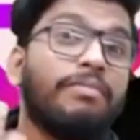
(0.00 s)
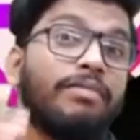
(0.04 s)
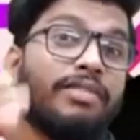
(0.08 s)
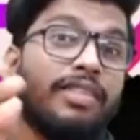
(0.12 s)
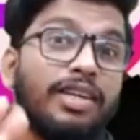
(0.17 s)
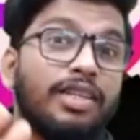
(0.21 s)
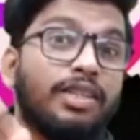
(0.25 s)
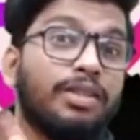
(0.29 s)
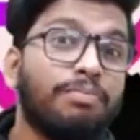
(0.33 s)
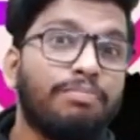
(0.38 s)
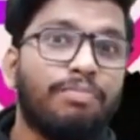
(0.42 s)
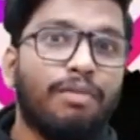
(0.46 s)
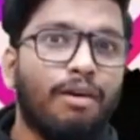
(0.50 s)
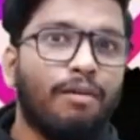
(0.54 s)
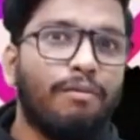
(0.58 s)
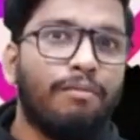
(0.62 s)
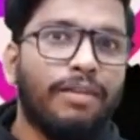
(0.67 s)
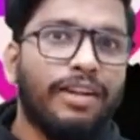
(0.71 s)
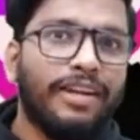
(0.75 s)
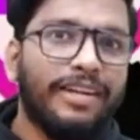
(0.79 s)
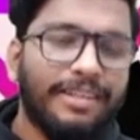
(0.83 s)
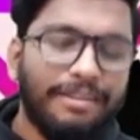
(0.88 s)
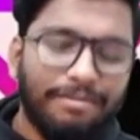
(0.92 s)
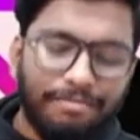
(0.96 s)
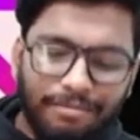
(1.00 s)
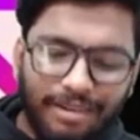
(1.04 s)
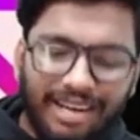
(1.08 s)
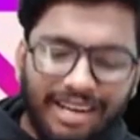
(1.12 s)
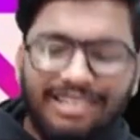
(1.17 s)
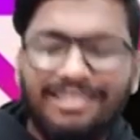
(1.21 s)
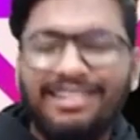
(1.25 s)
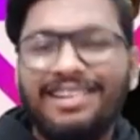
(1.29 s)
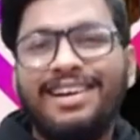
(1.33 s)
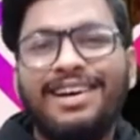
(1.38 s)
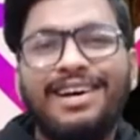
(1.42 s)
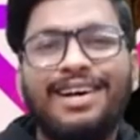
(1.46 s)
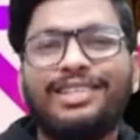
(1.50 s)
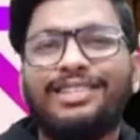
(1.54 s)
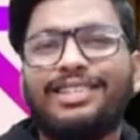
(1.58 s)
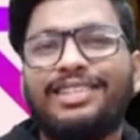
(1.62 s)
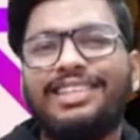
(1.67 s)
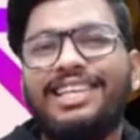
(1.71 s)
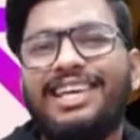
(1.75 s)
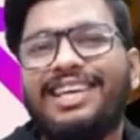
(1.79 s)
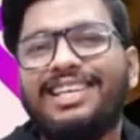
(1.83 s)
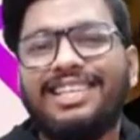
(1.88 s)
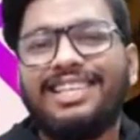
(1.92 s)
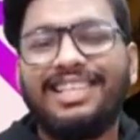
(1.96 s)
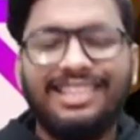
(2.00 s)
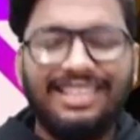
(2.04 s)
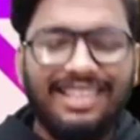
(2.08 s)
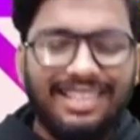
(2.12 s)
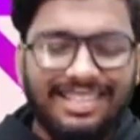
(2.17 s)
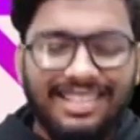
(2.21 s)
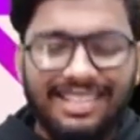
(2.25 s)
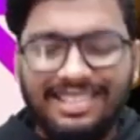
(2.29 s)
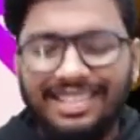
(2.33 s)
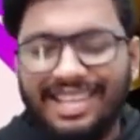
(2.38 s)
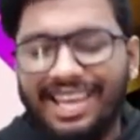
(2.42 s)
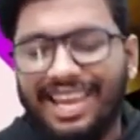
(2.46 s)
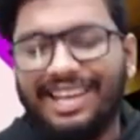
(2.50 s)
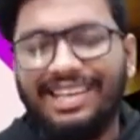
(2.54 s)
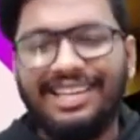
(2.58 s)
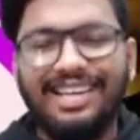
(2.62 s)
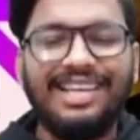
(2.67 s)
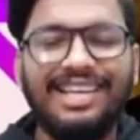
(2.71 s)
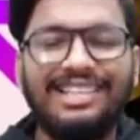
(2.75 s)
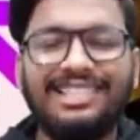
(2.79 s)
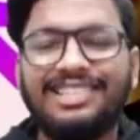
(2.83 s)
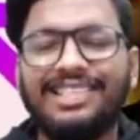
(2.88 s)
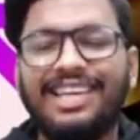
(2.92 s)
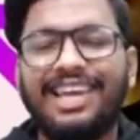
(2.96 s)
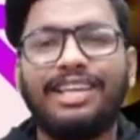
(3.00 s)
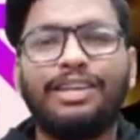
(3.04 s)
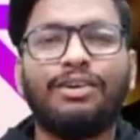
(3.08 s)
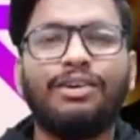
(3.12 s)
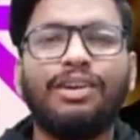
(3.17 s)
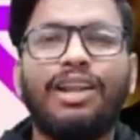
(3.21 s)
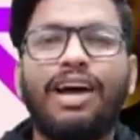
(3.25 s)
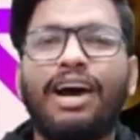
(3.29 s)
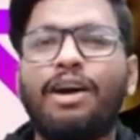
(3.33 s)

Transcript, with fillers: That is probability, right? So these, this is the entire schedule.